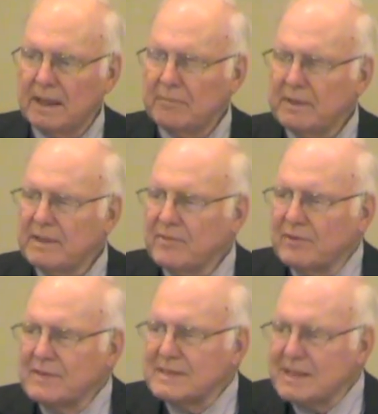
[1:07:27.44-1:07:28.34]
These
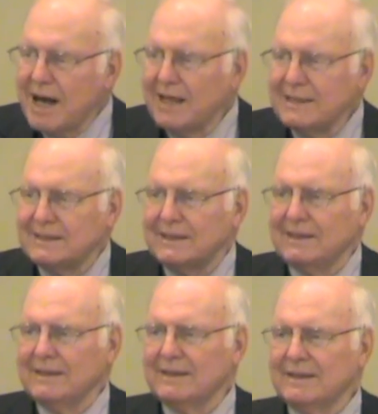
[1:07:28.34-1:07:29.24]
are astonishing
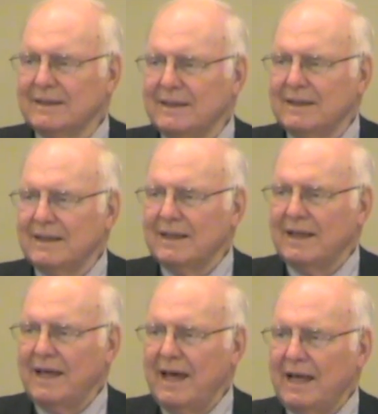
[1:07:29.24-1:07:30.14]

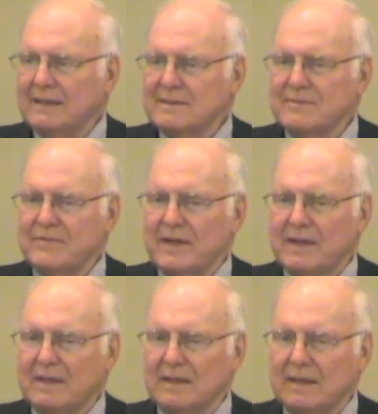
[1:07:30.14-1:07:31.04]
acts of
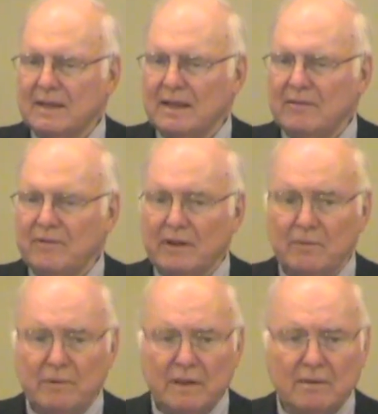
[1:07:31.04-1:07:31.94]
faith and very
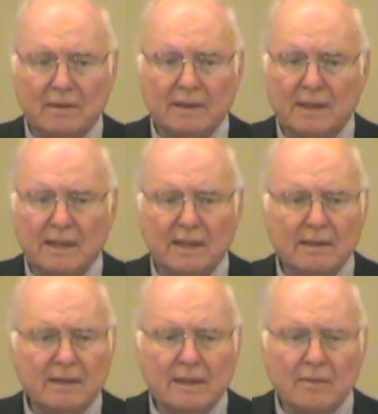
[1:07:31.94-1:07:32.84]
real. And
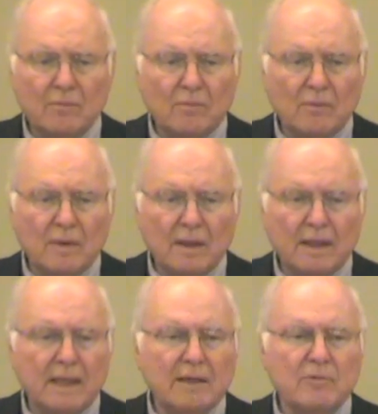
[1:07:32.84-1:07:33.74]
Lincoln
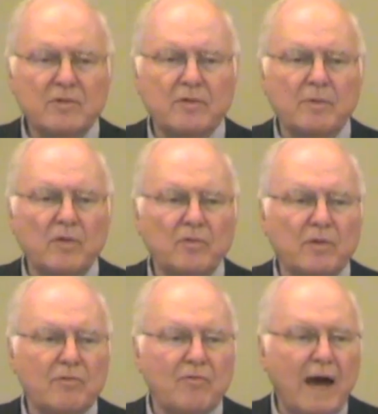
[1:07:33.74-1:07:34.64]
was the most
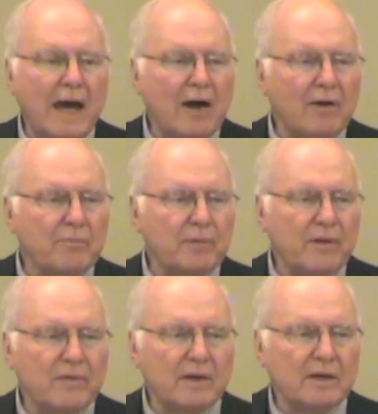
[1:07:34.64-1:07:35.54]
reviled
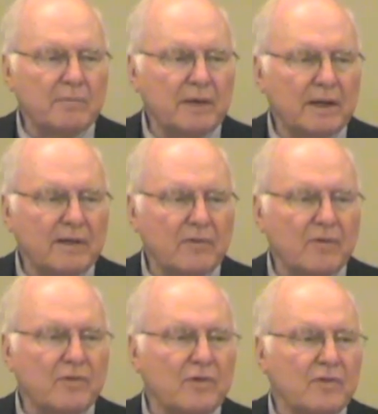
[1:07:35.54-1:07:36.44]
president in American history.
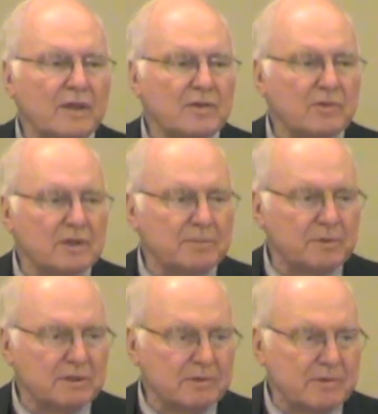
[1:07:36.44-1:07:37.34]
If you think George
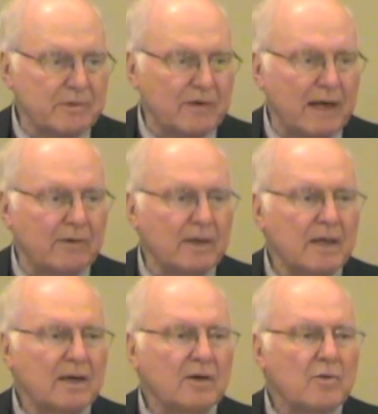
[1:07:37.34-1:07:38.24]
Bush was reviled,
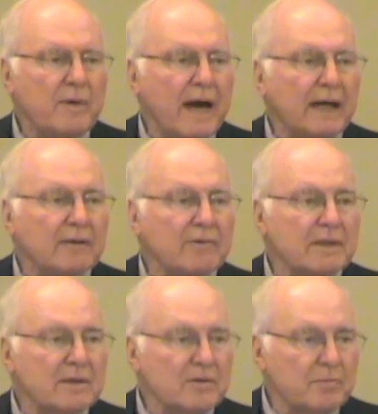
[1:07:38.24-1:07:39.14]
go back and read
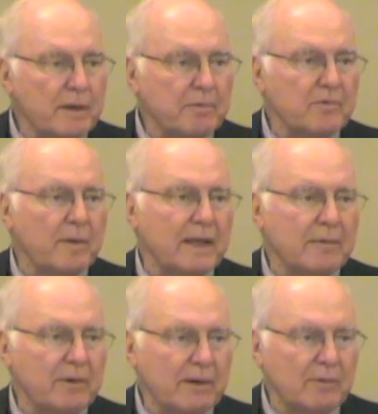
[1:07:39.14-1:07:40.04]
the newspapers about
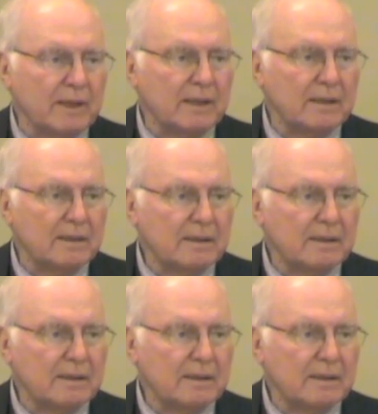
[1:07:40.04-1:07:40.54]
Abraham Lincoln.